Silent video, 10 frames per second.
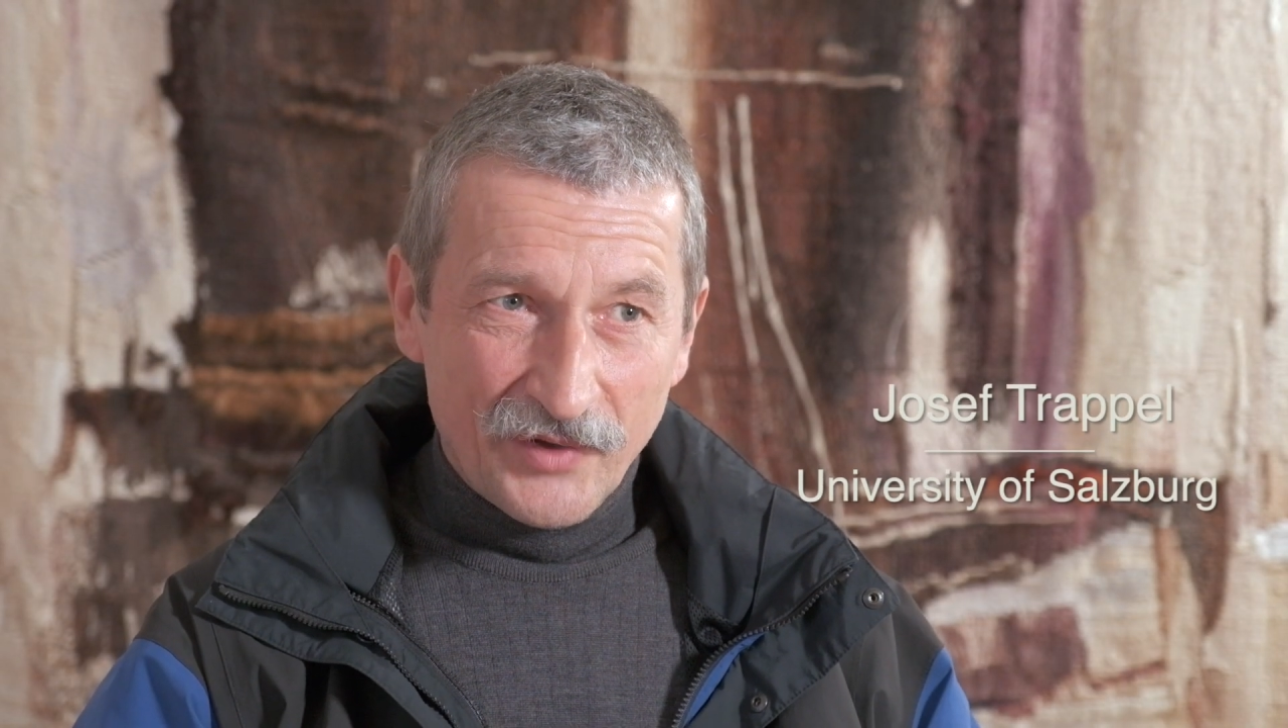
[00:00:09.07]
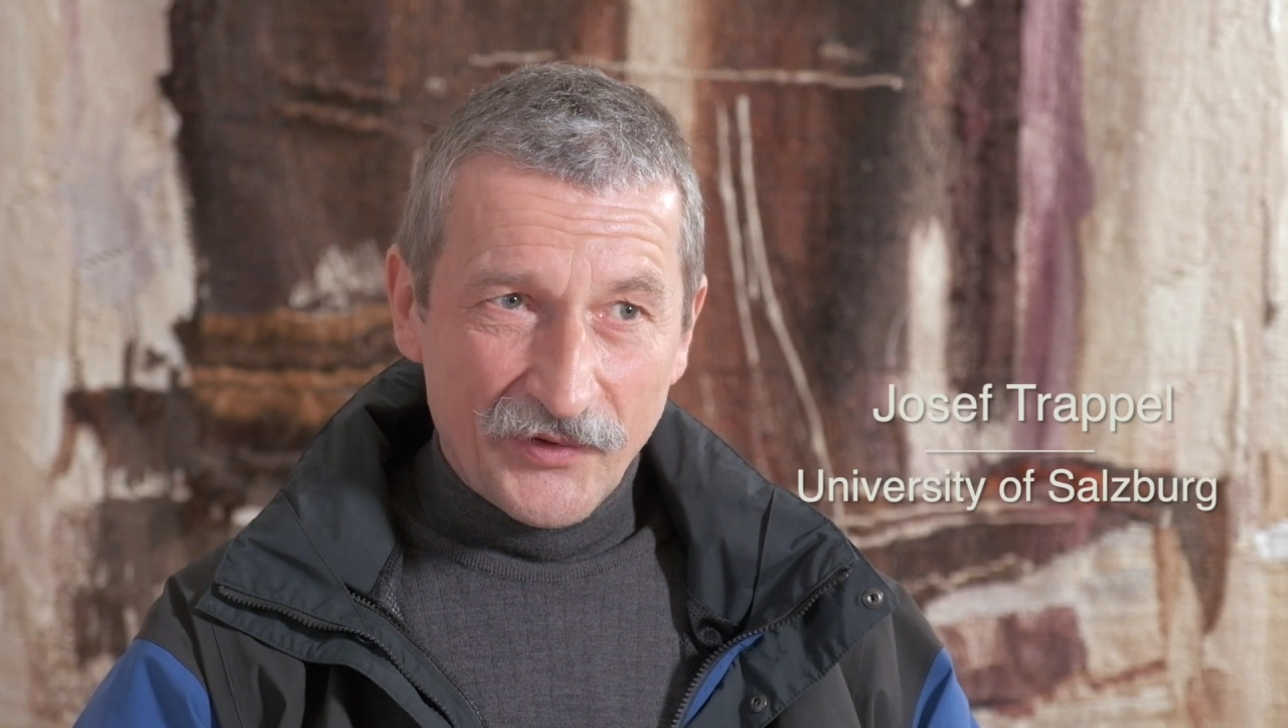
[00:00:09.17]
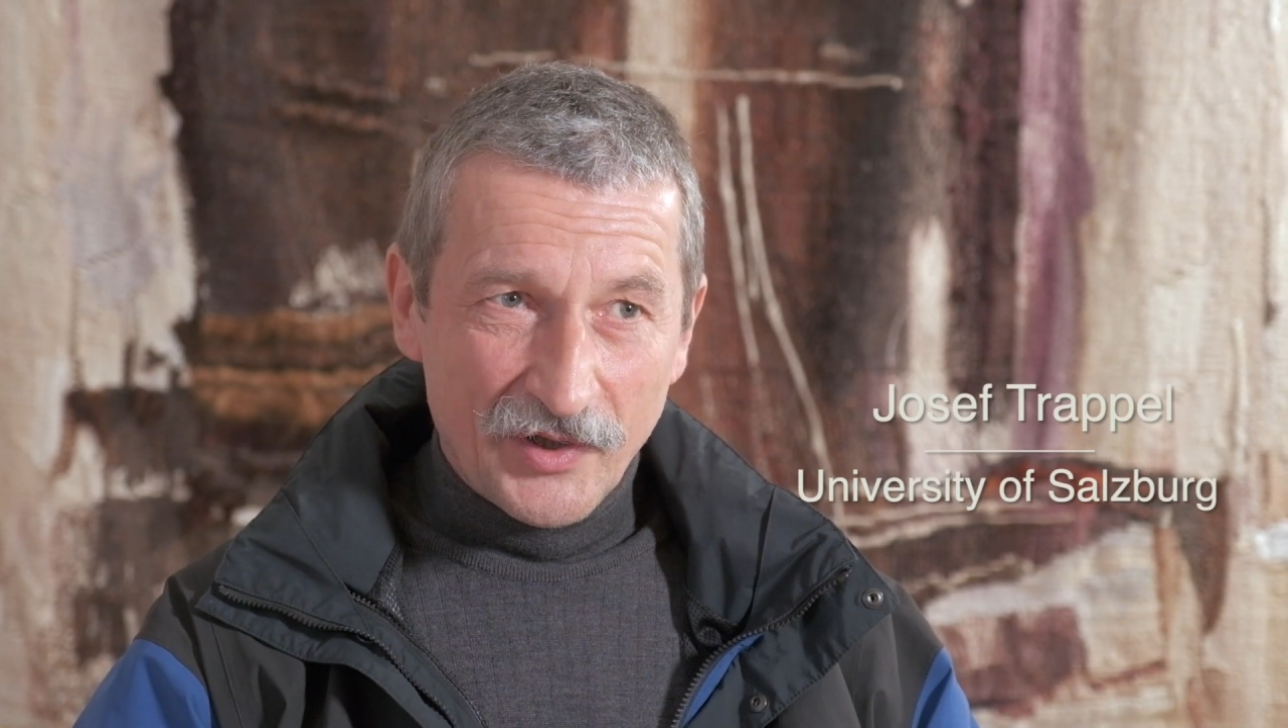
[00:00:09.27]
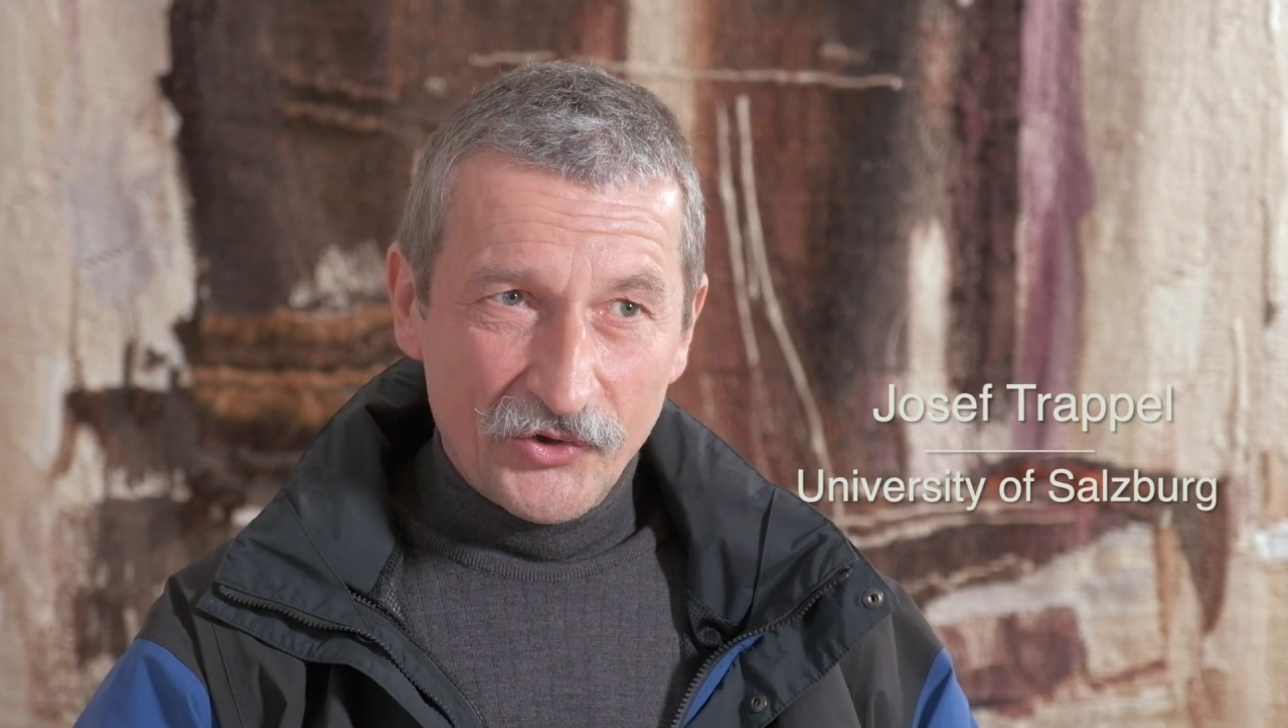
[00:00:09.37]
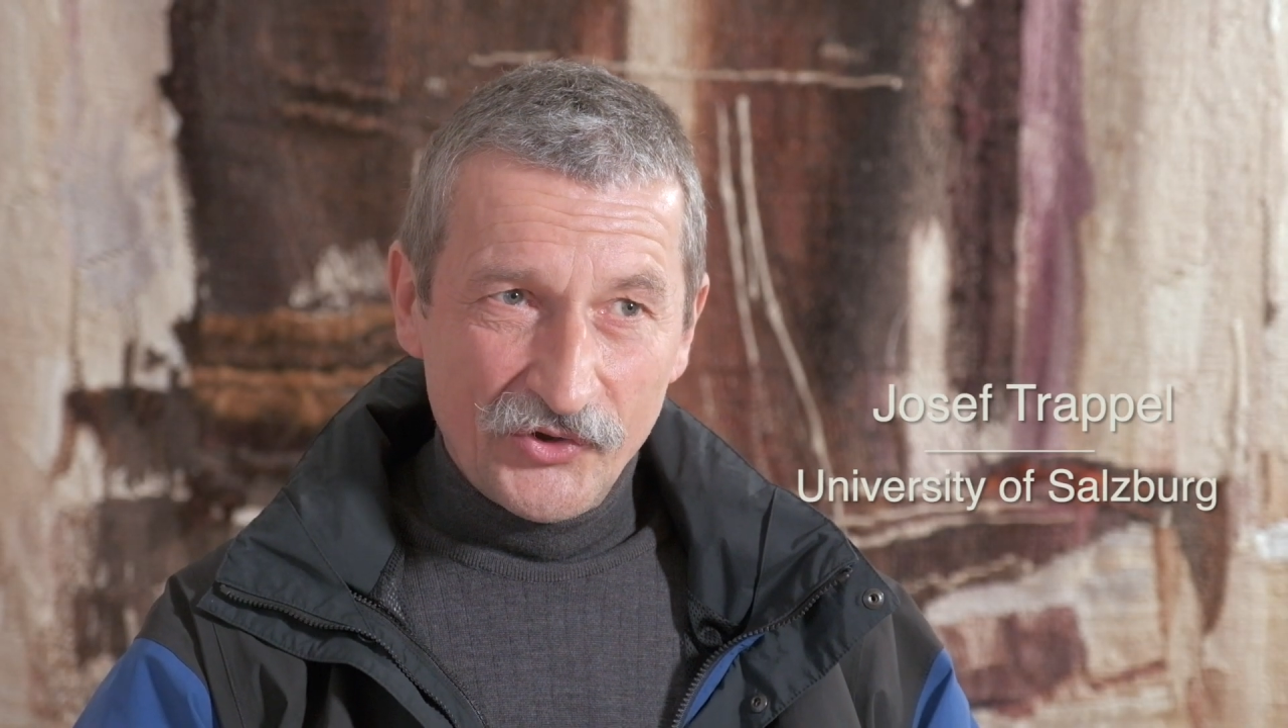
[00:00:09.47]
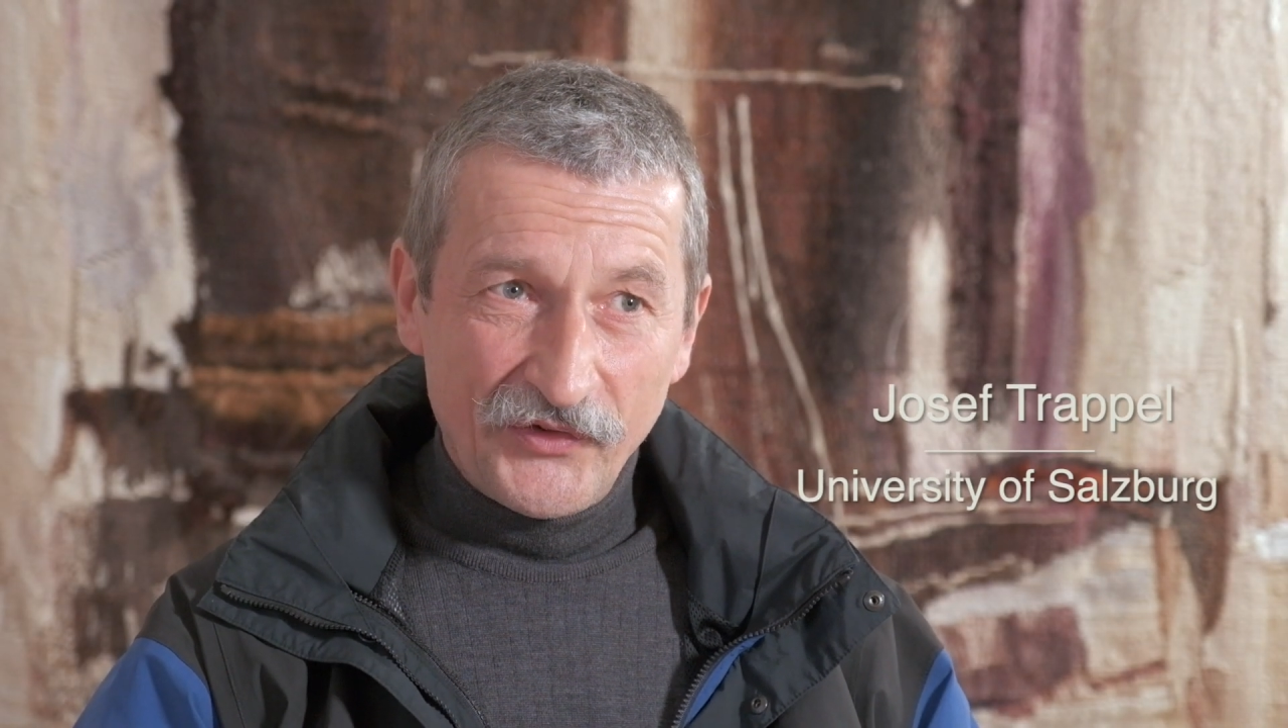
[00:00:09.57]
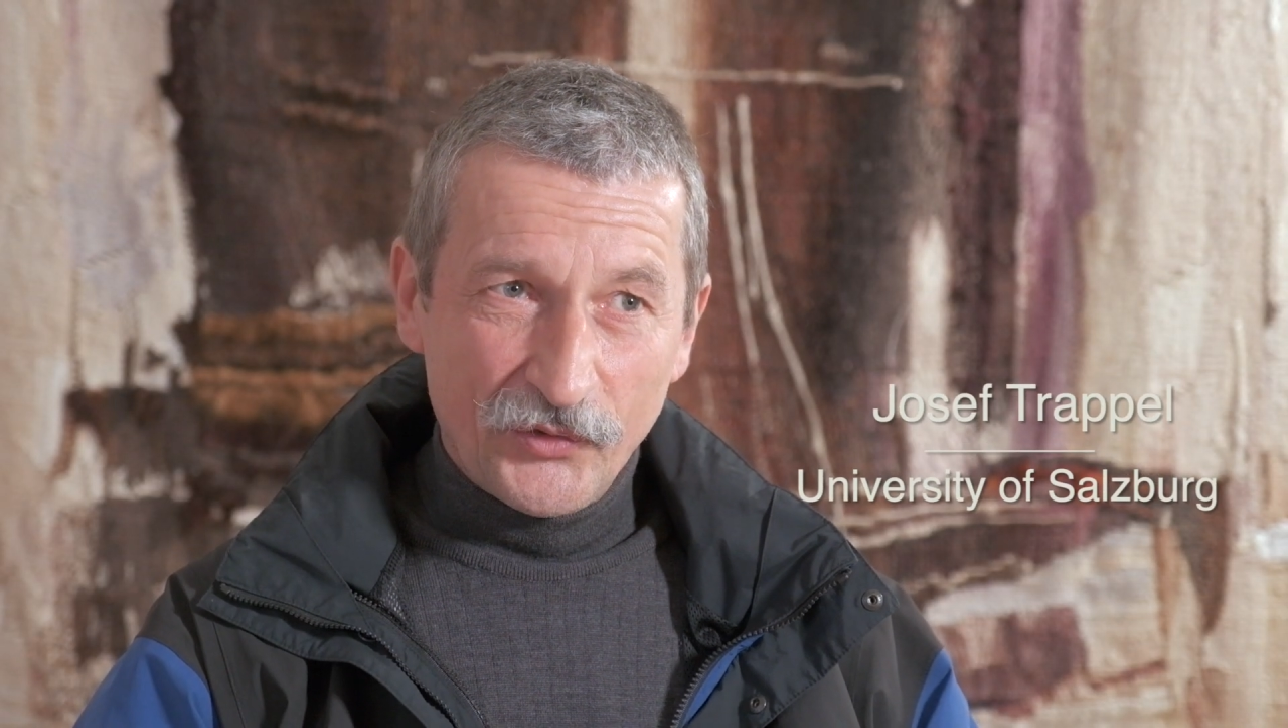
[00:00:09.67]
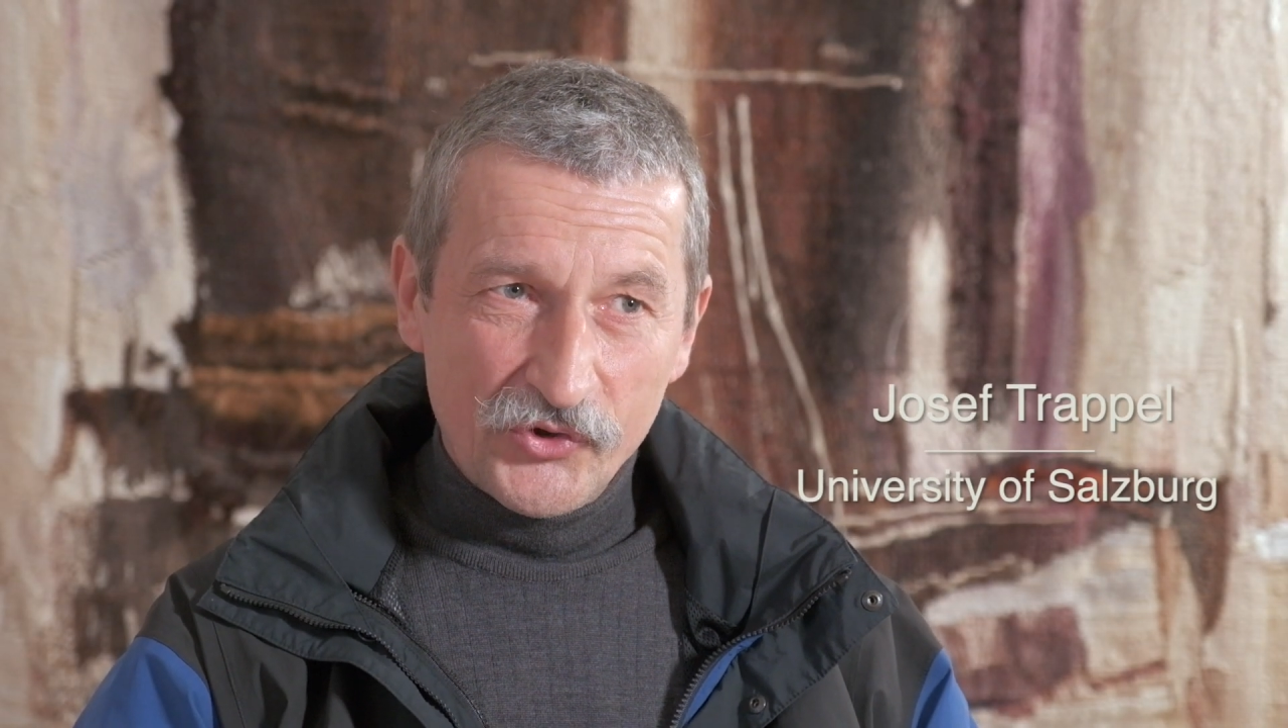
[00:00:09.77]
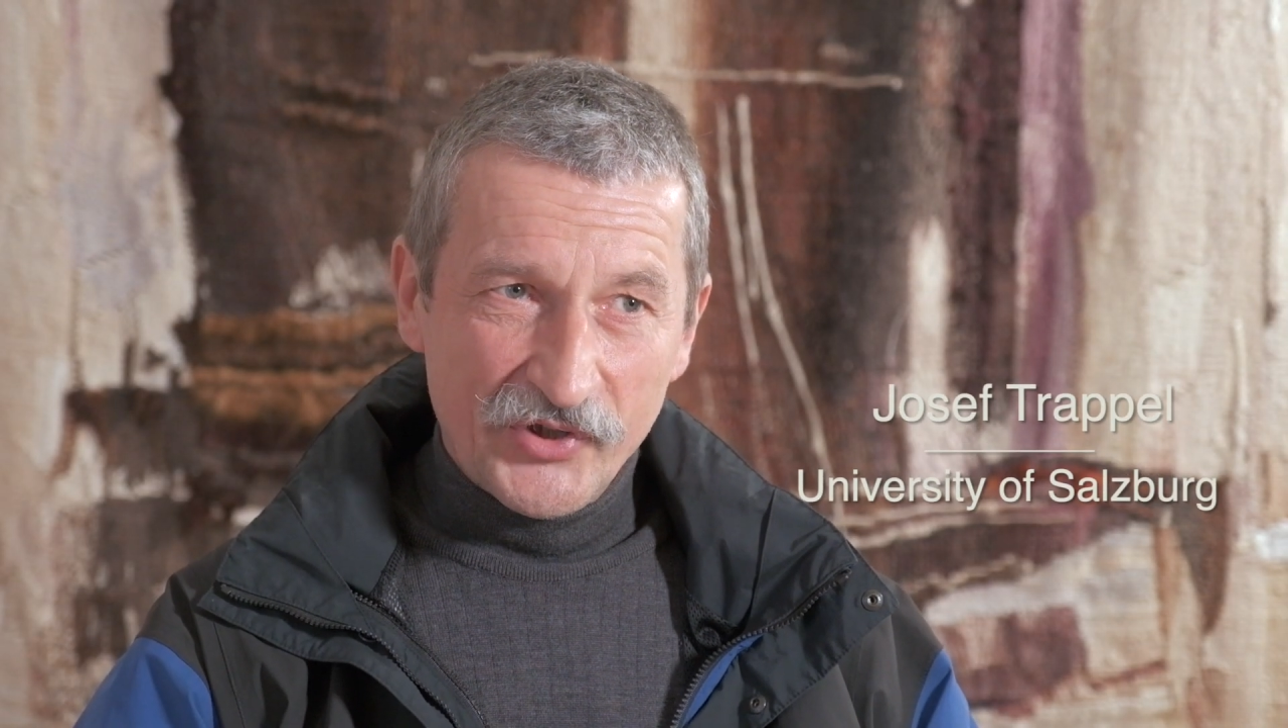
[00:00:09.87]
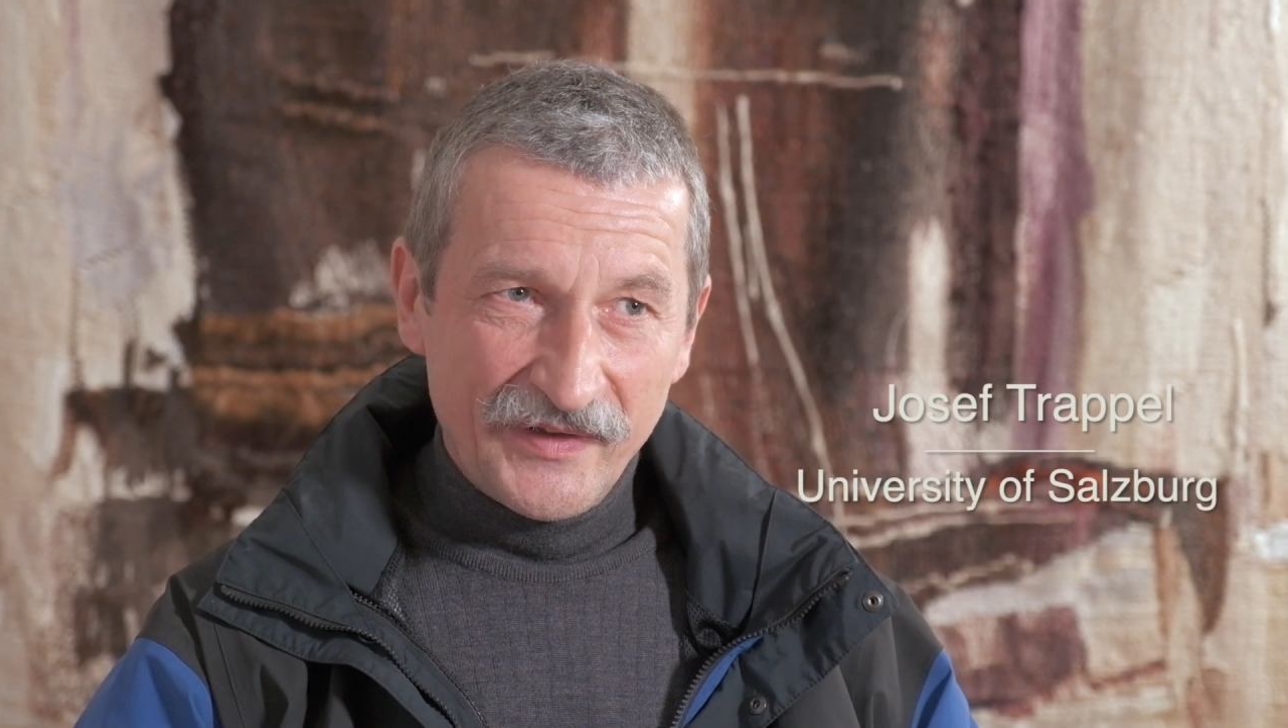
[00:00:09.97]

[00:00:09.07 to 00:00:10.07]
of our research